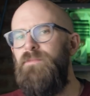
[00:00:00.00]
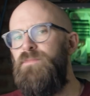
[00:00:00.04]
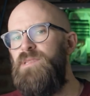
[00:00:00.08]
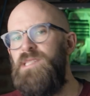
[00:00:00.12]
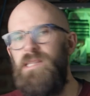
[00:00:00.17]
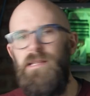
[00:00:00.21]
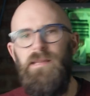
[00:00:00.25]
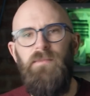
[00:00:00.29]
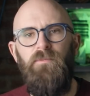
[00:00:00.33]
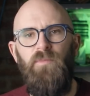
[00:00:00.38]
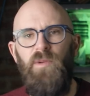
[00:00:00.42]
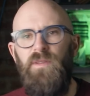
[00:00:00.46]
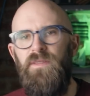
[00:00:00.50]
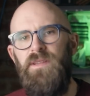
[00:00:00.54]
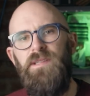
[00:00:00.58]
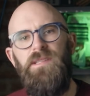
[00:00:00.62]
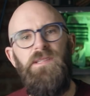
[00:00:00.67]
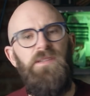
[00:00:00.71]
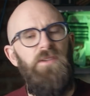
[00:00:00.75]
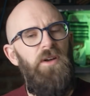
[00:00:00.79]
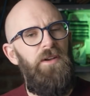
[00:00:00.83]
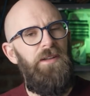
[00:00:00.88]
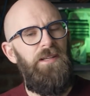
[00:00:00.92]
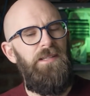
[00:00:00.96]
sleep with its
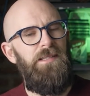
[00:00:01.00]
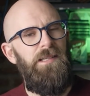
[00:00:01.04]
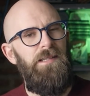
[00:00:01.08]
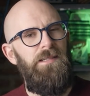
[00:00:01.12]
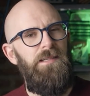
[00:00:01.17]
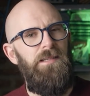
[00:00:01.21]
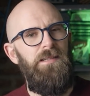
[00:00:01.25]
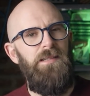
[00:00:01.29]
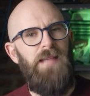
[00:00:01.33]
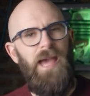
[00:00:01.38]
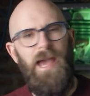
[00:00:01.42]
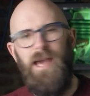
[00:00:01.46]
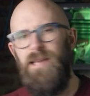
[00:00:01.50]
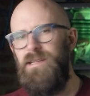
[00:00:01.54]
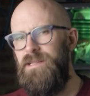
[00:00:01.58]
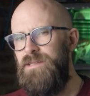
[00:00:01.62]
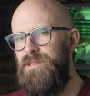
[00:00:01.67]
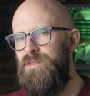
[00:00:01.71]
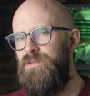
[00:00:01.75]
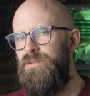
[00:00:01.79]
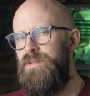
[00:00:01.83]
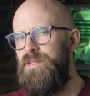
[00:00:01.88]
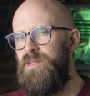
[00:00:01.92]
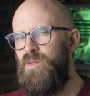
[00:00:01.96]
non existent head
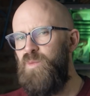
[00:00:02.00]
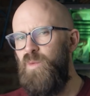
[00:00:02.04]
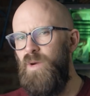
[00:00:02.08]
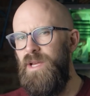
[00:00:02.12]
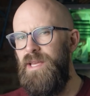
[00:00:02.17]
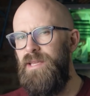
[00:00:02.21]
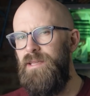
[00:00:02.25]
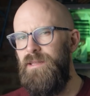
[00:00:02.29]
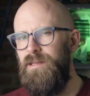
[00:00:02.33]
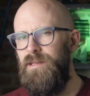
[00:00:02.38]
under its wing,